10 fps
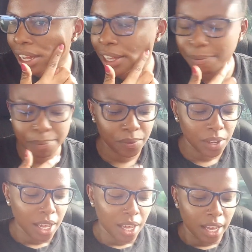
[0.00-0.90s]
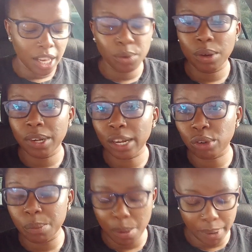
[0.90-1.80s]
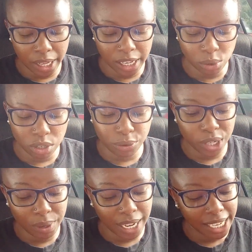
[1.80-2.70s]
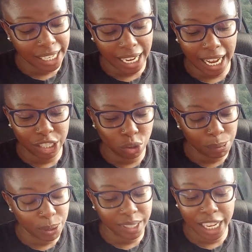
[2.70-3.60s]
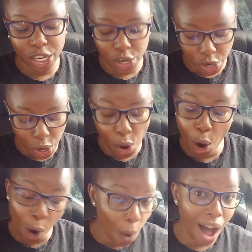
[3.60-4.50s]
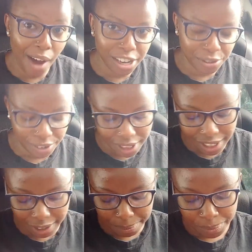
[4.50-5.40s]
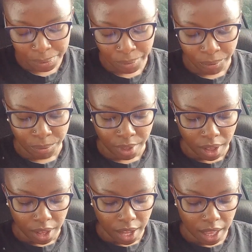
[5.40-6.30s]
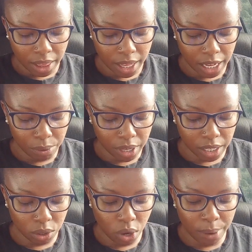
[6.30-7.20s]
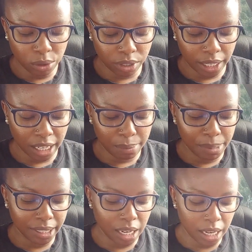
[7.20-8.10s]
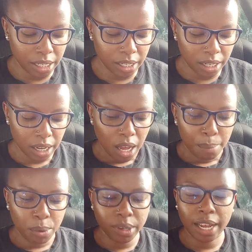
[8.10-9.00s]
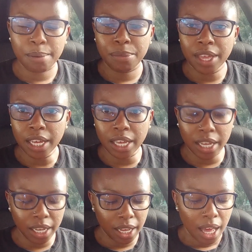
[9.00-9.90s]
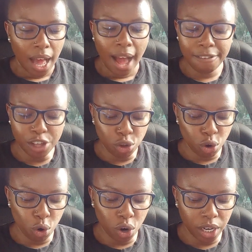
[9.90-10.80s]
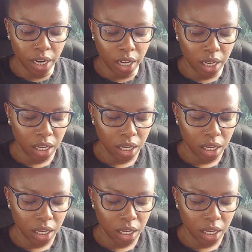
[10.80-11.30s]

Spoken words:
guy. Anyway, wacha tulipe parking, tusifungiwe gari na kanjo because I know how it feels. And then we can go. I want to start at Best Lady because I'm thinking having your own